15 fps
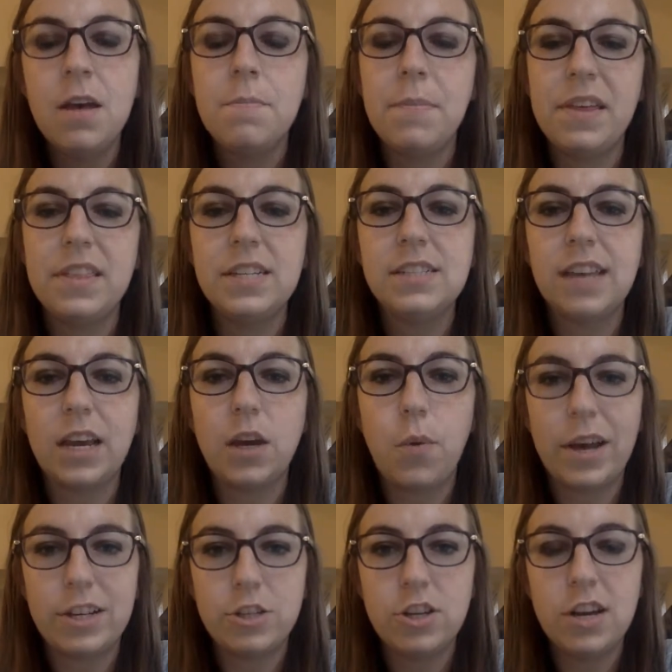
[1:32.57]
Methods like
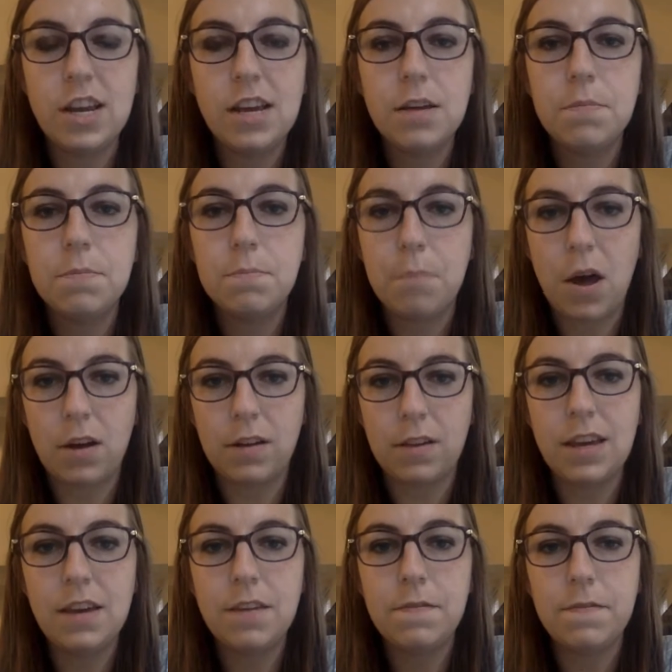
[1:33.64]
questioning, modeling,